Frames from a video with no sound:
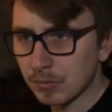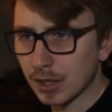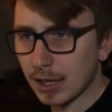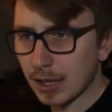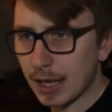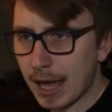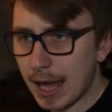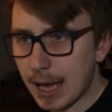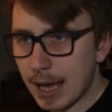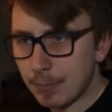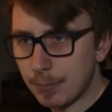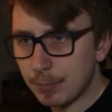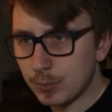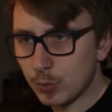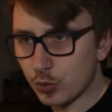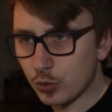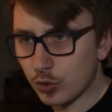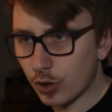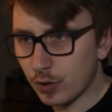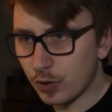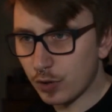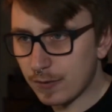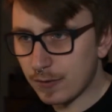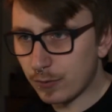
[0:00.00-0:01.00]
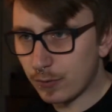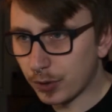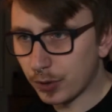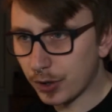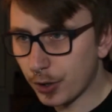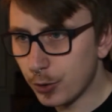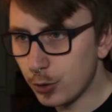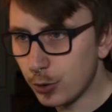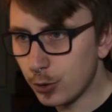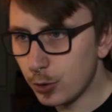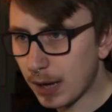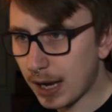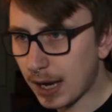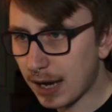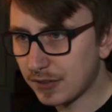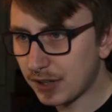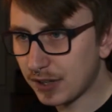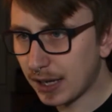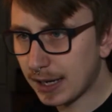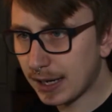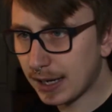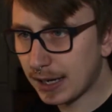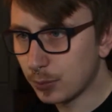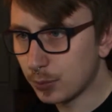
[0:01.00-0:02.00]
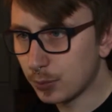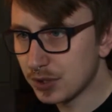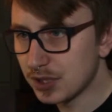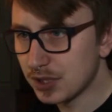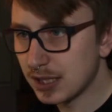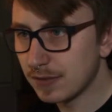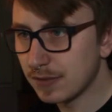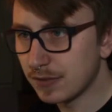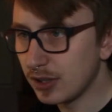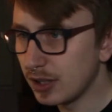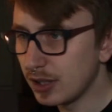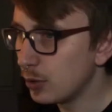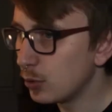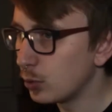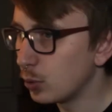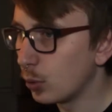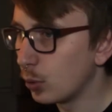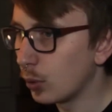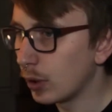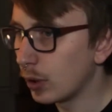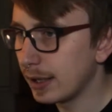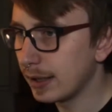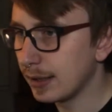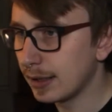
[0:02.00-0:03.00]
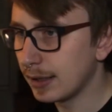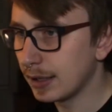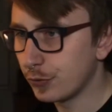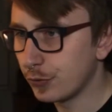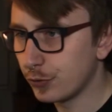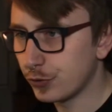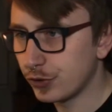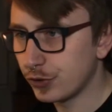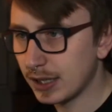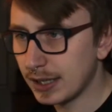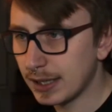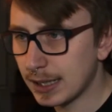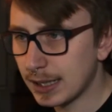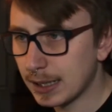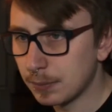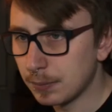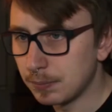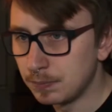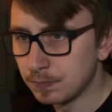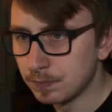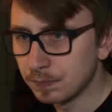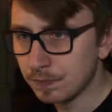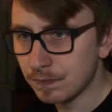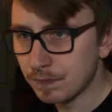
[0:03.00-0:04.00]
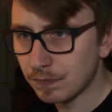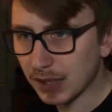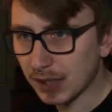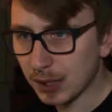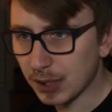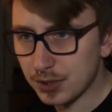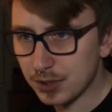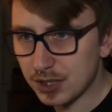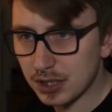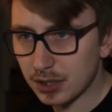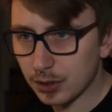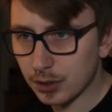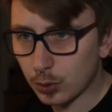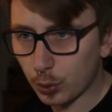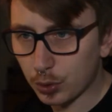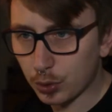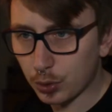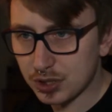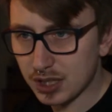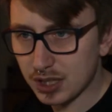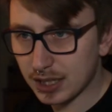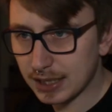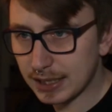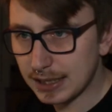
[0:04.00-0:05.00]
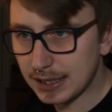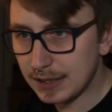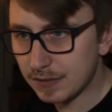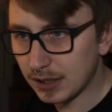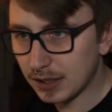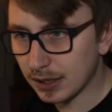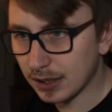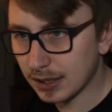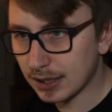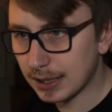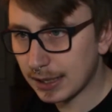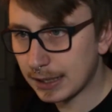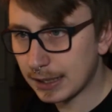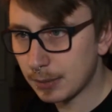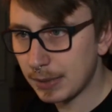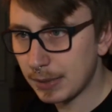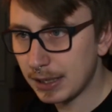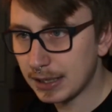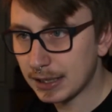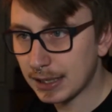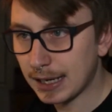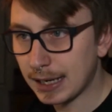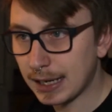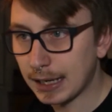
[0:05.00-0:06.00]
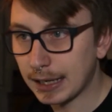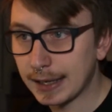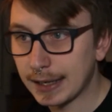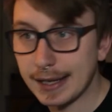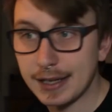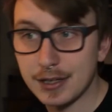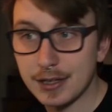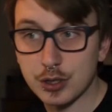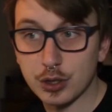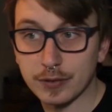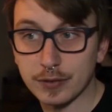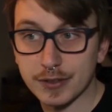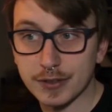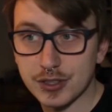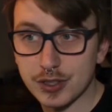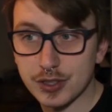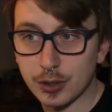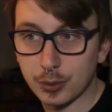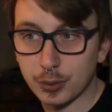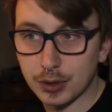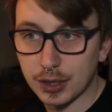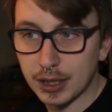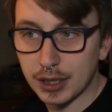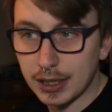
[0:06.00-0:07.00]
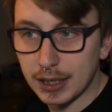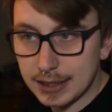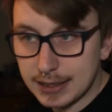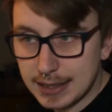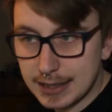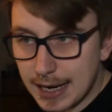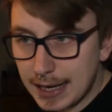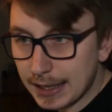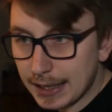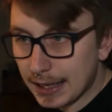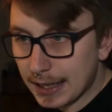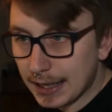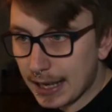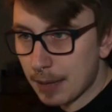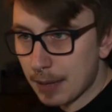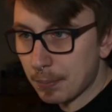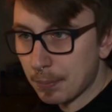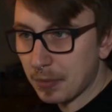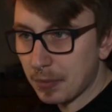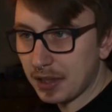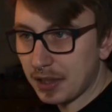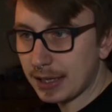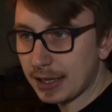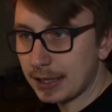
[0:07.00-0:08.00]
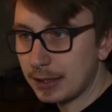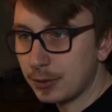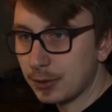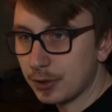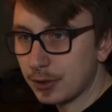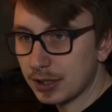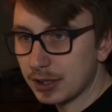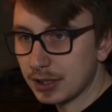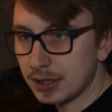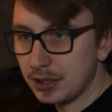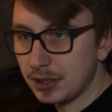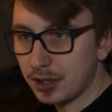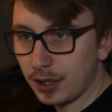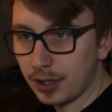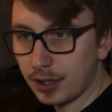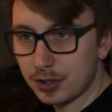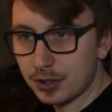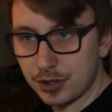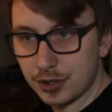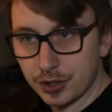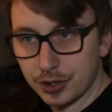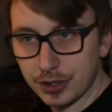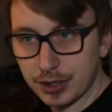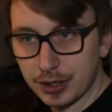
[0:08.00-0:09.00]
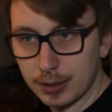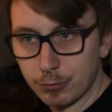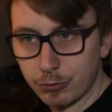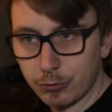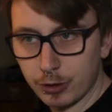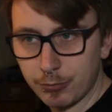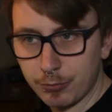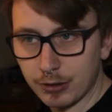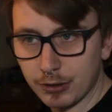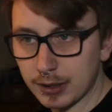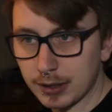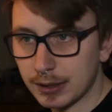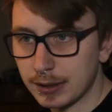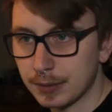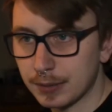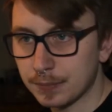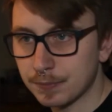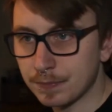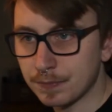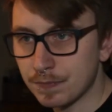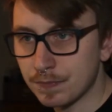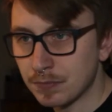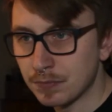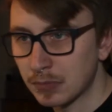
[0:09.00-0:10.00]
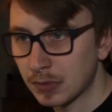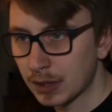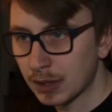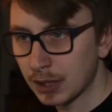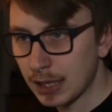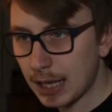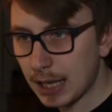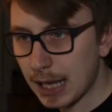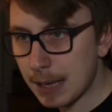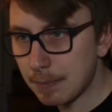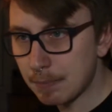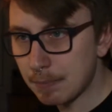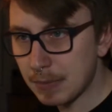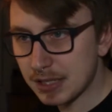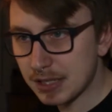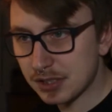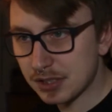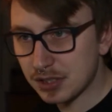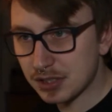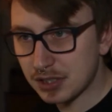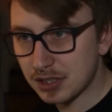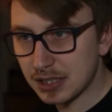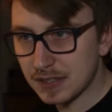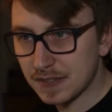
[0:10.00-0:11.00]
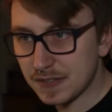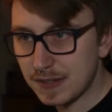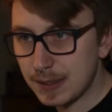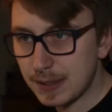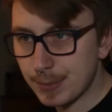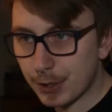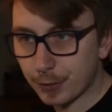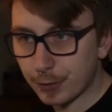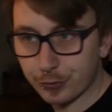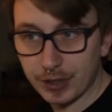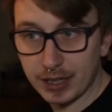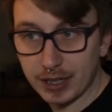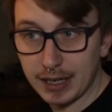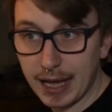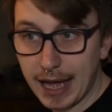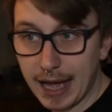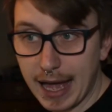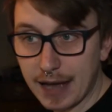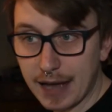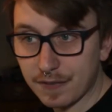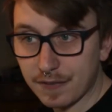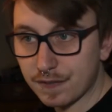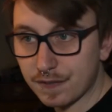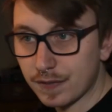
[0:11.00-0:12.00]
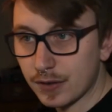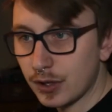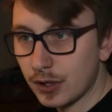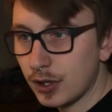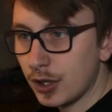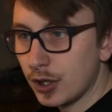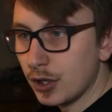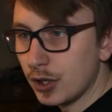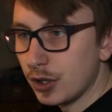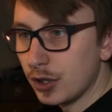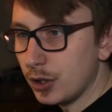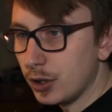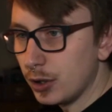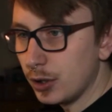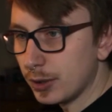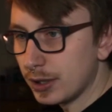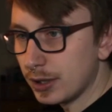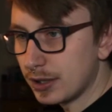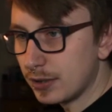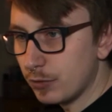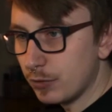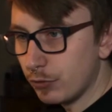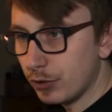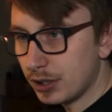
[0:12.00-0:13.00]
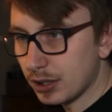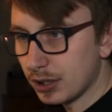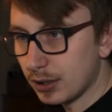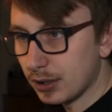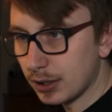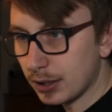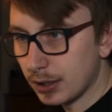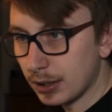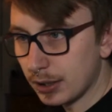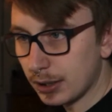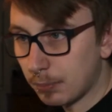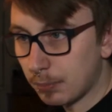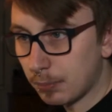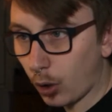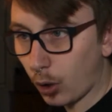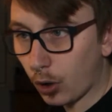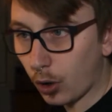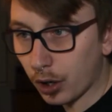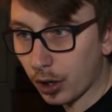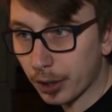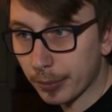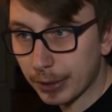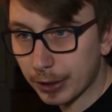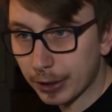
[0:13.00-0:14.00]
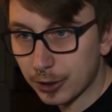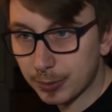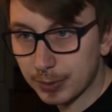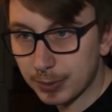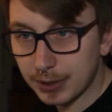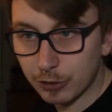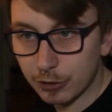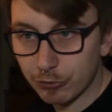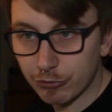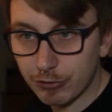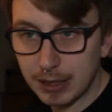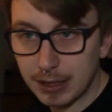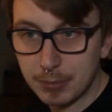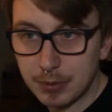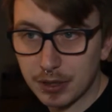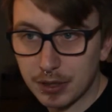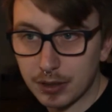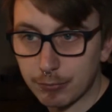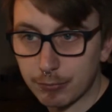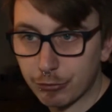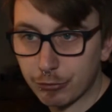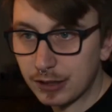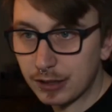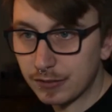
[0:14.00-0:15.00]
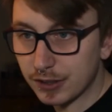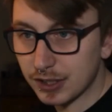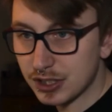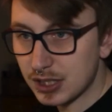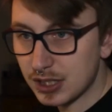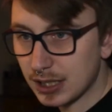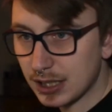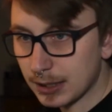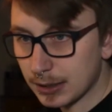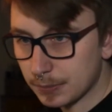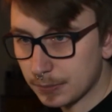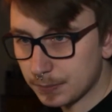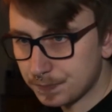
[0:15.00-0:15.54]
M drove everyone home after Hannah was given the all clear at 3 AM. It was in the course of that evening that Hannah made an allegation of assault, telling M that Elgin had touched her inappropriately. M messaged his female friend F, who had written in a blog about being raped the previous year.